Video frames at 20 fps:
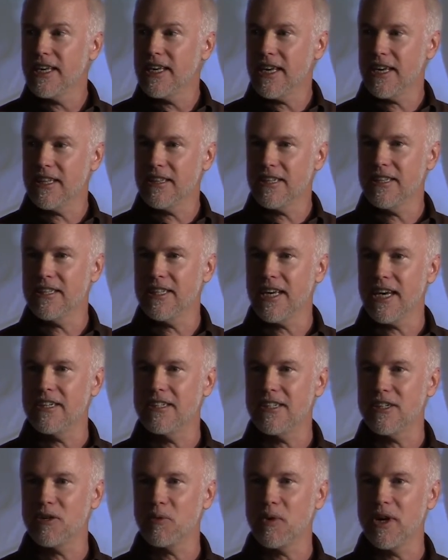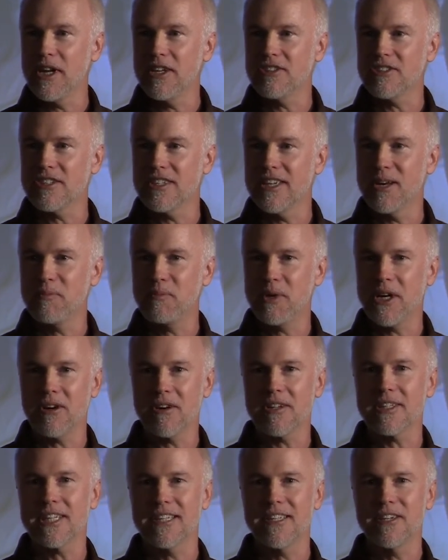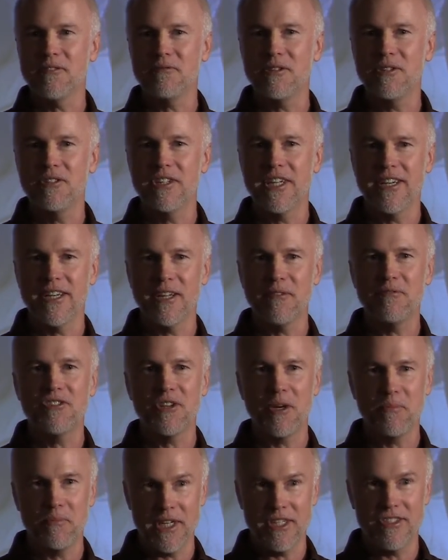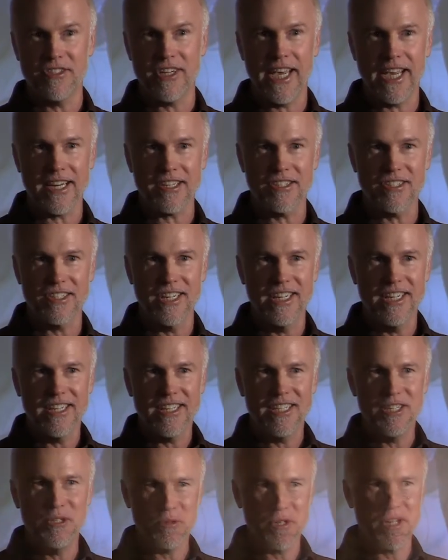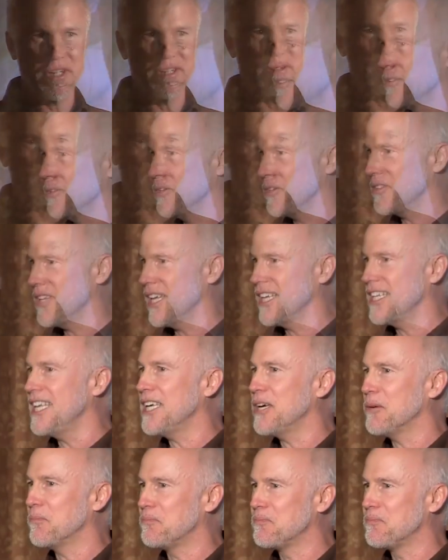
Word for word: And, and the idea was apparently that if you did enough jumping jacks, you could look like him.